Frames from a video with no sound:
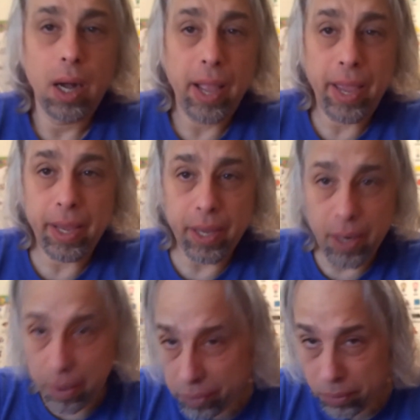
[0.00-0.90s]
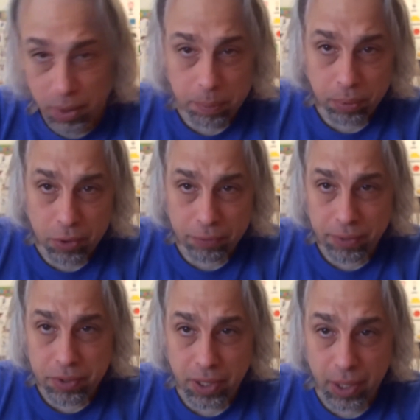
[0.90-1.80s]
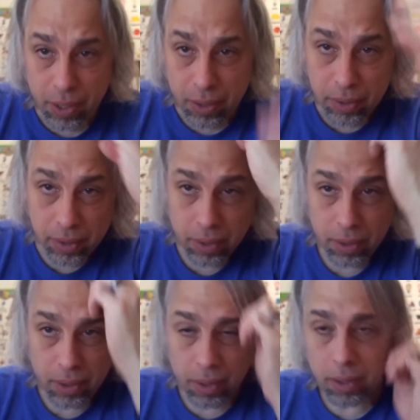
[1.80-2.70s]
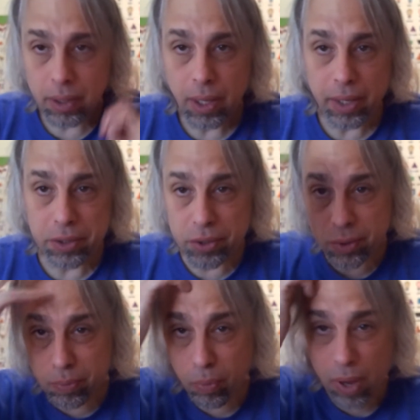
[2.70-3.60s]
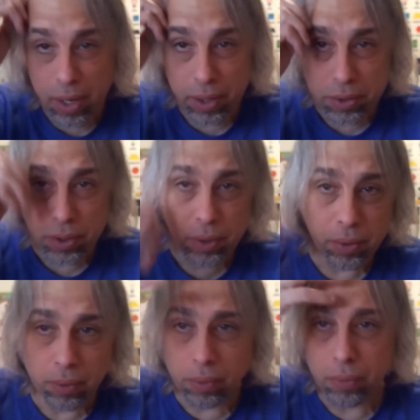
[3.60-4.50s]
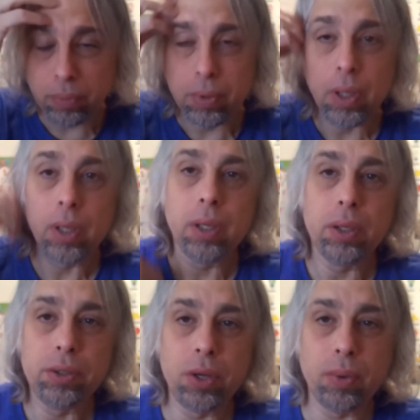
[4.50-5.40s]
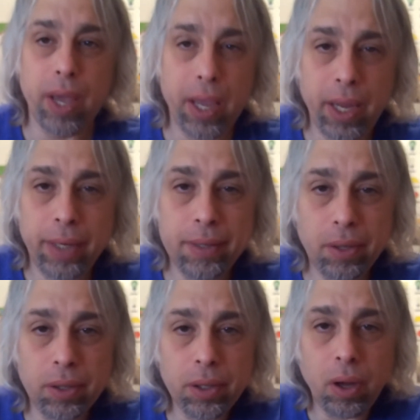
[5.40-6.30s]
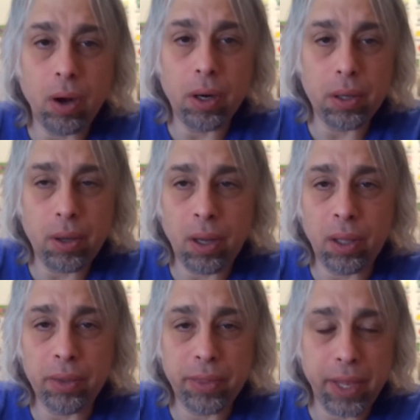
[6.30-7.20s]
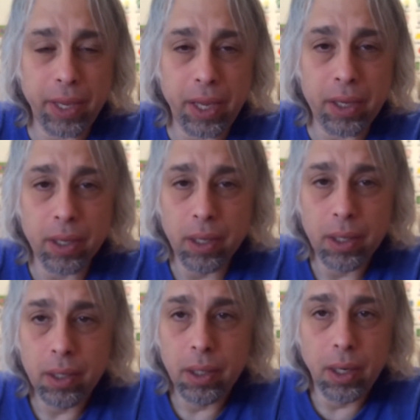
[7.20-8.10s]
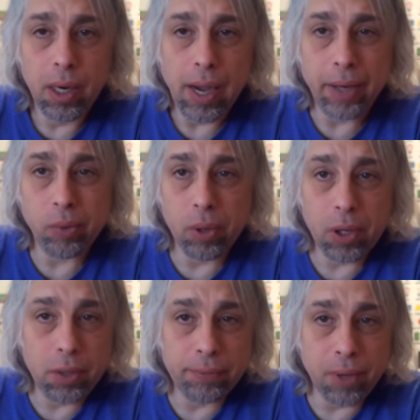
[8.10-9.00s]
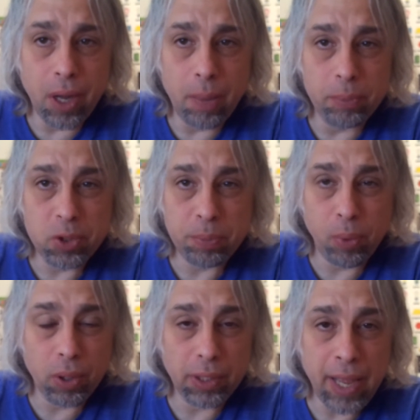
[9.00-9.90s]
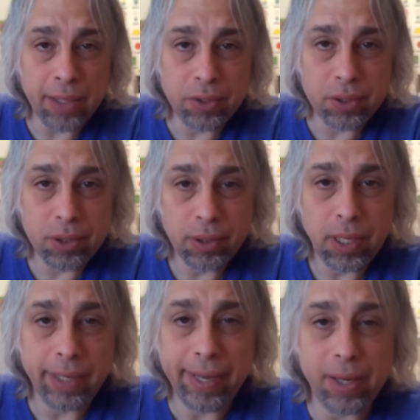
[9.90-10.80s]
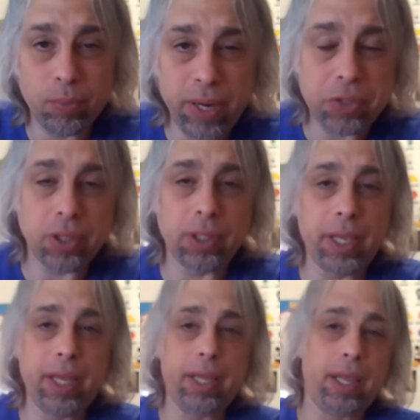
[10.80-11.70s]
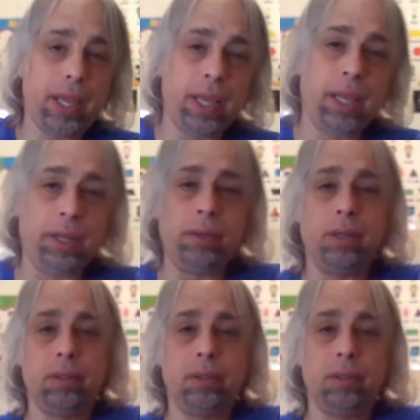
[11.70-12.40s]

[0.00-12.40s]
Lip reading: Hey again, everyone. Proof is here. I just wanted to do another card haul thingy. I ordered from Sportlots again recently, and